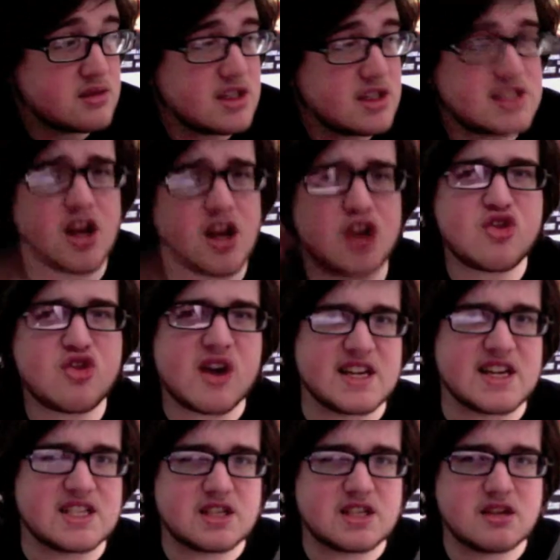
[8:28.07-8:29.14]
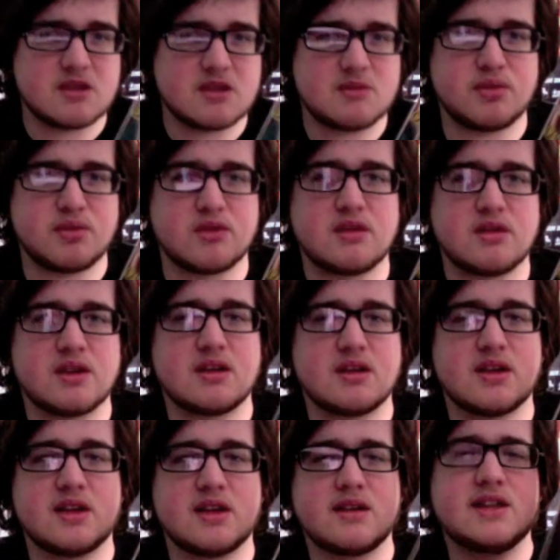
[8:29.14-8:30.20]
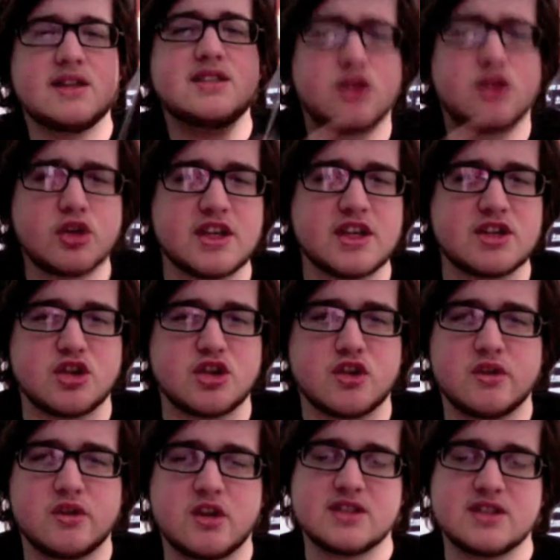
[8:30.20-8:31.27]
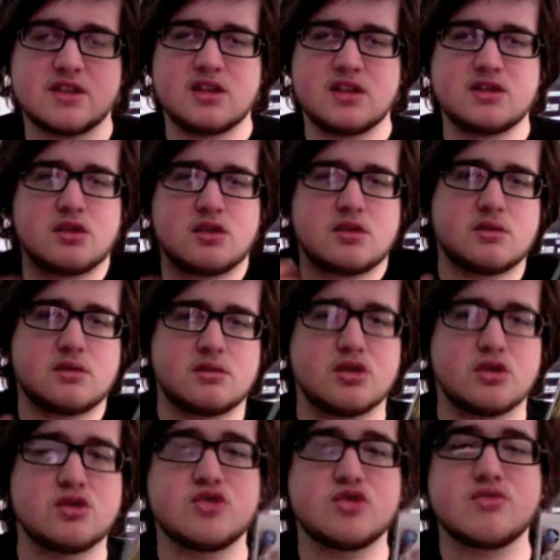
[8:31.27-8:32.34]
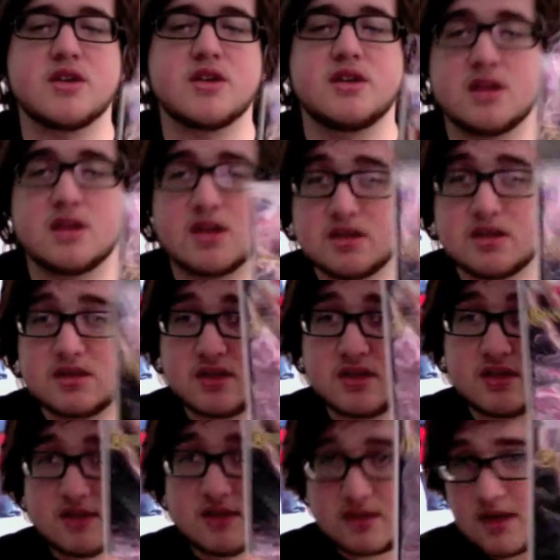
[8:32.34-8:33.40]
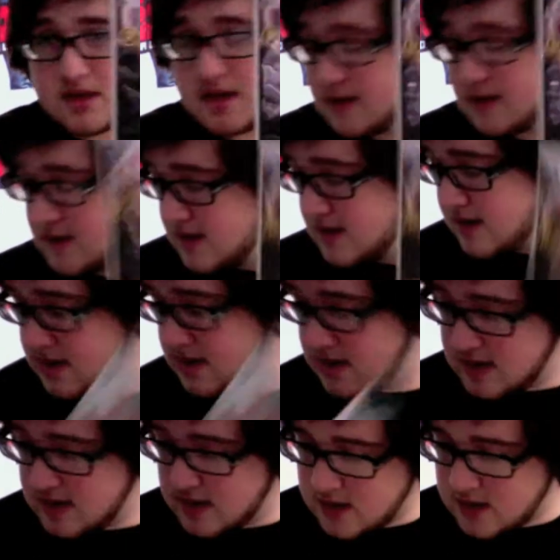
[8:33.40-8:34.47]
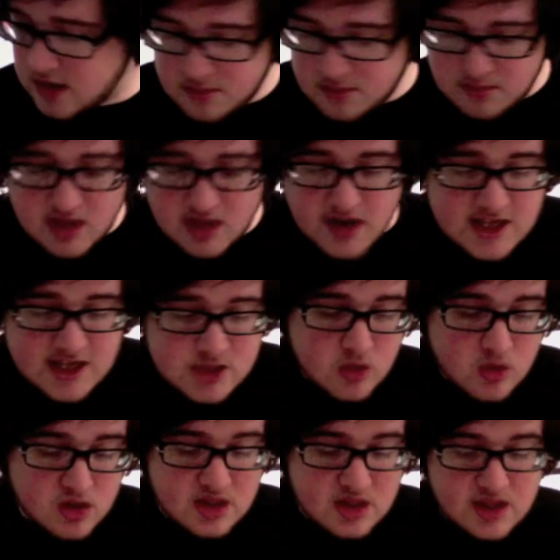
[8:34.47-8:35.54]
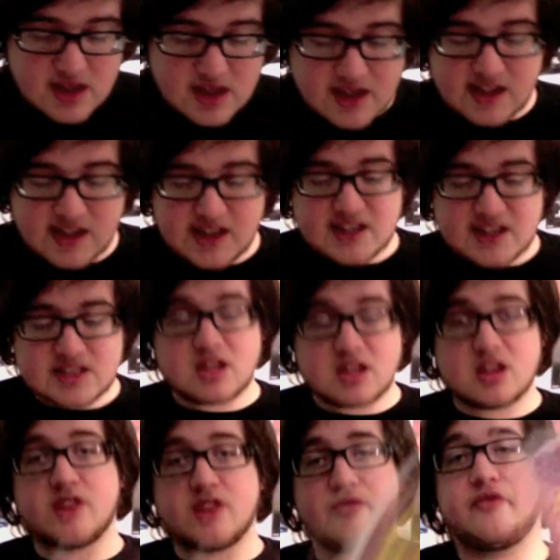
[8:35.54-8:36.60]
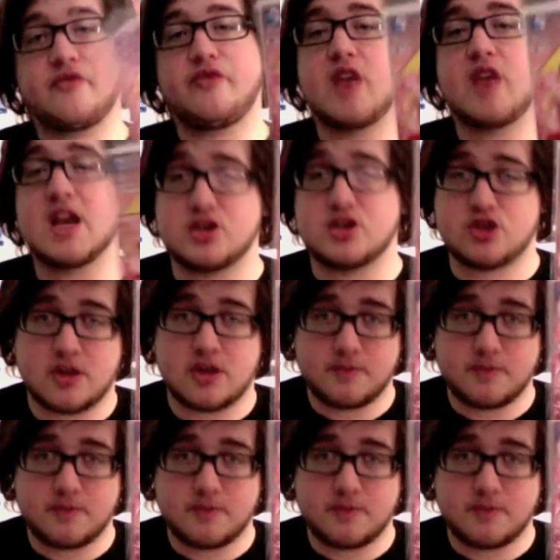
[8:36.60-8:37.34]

It's not great, but it's a good issue. It's good to read. So yeah. Next one is the Flash.